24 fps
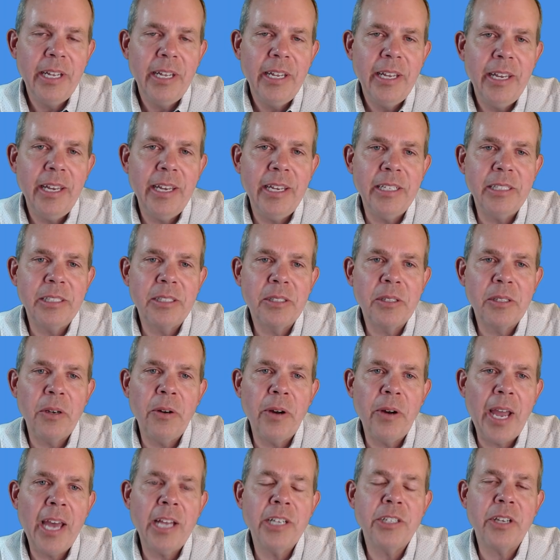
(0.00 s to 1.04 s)
And so
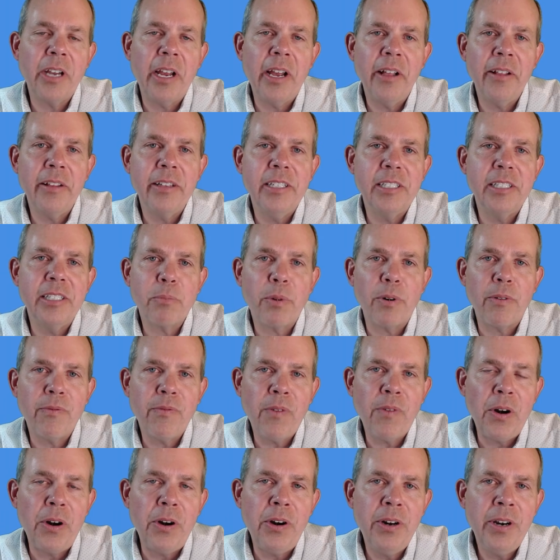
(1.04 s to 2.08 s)
Agile is
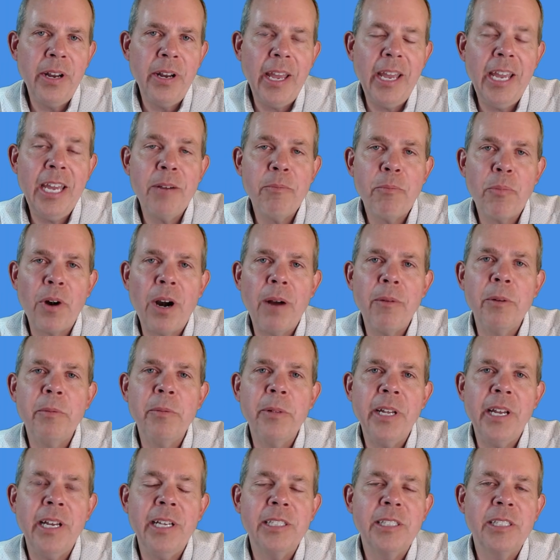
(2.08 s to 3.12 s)
preferred and
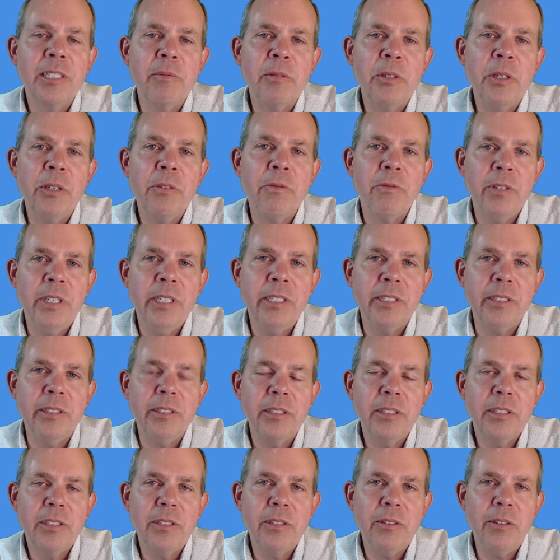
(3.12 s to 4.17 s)
probably has some good
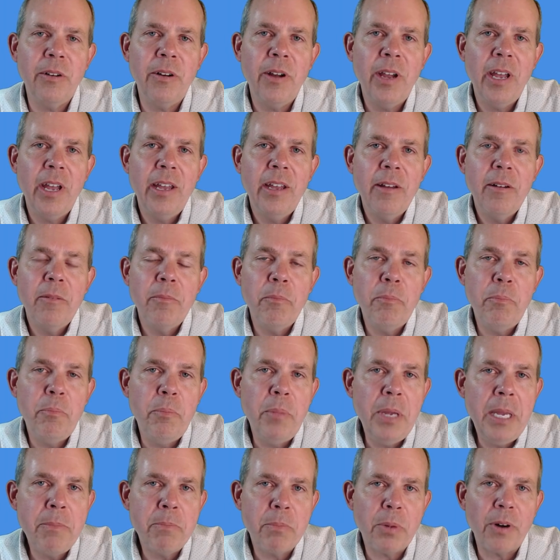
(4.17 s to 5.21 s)
reasons to
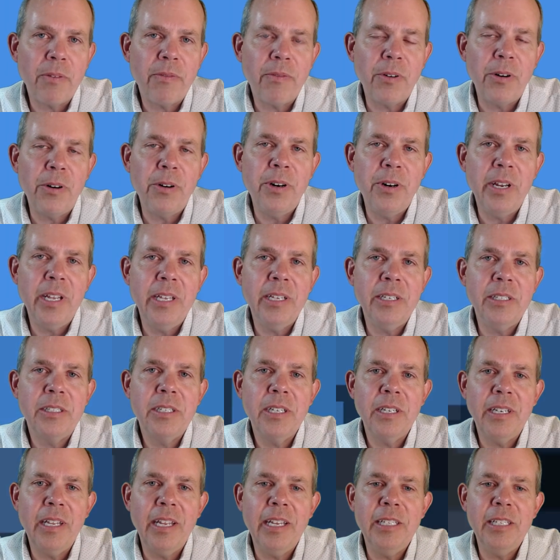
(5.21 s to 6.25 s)
be preferred in
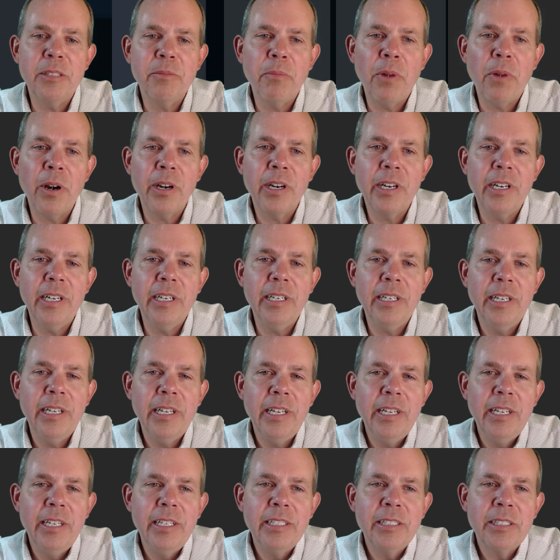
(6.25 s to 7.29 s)
today's market.
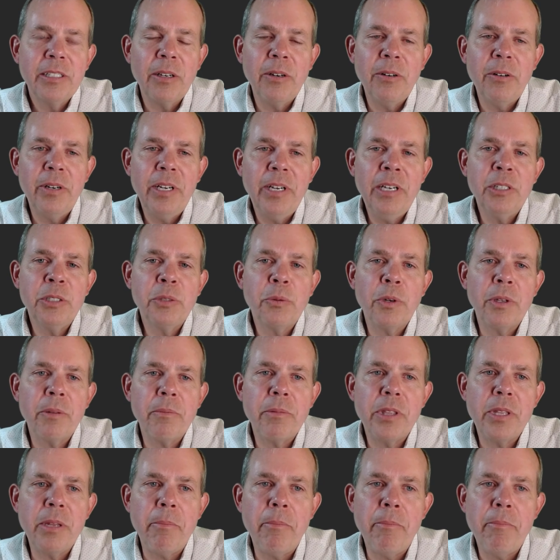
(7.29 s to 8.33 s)
So here's what
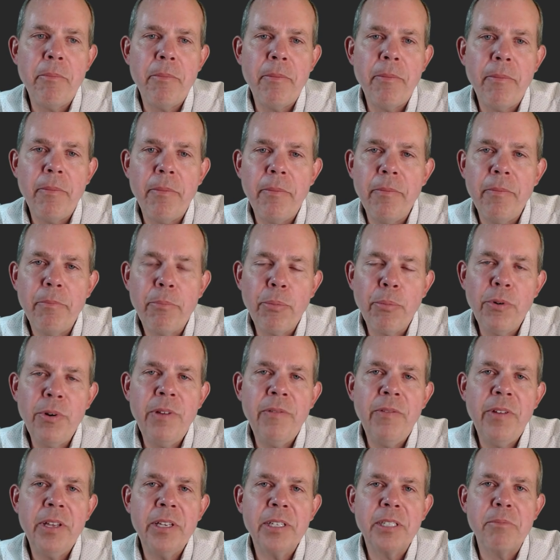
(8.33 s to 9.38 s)
the
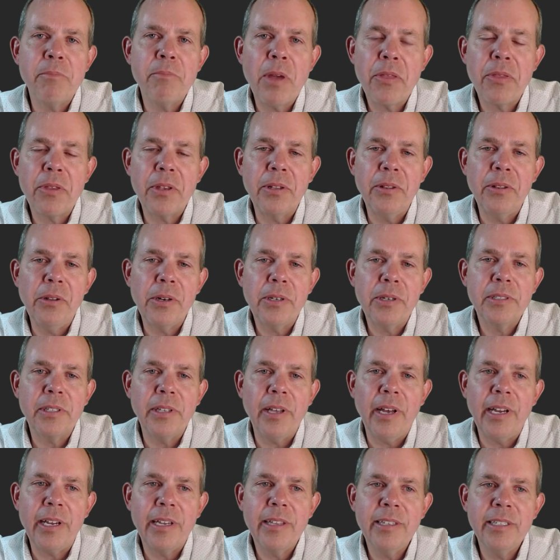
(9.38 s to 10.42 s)
previous method looks
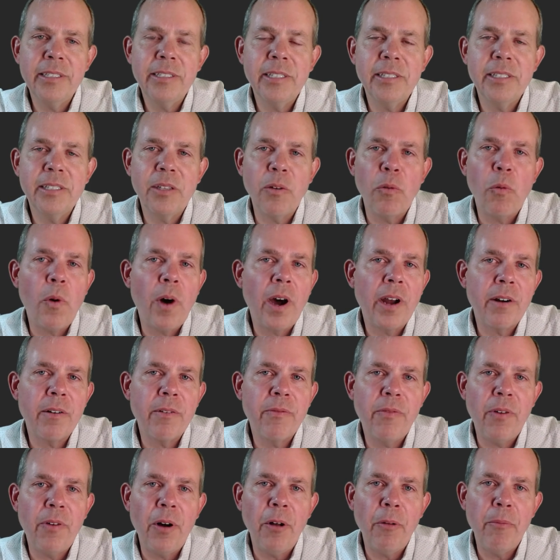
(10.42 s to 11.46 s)
like. This is the
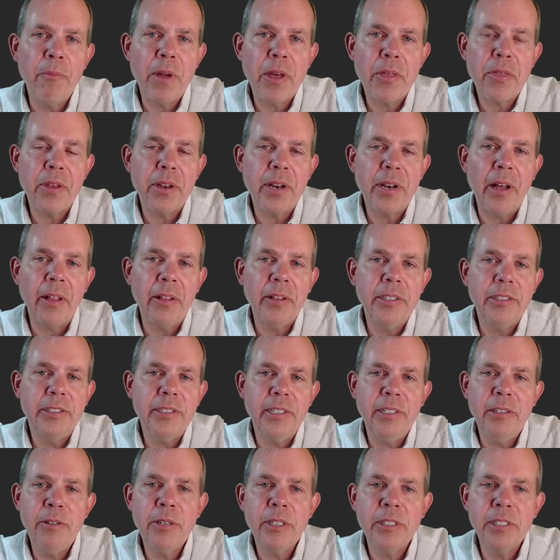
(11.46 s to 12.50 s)
waterfall methodology,
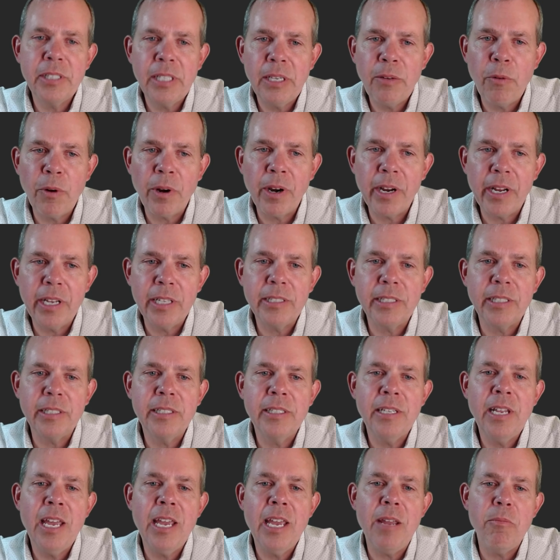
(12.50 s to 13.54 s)
and you can see where it gets its
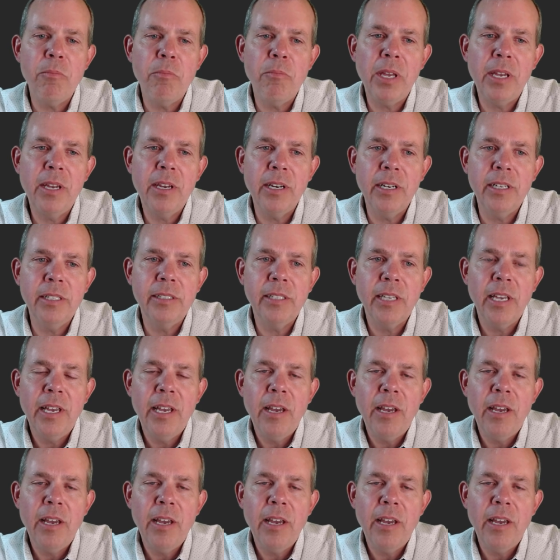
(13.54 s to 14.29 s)
name because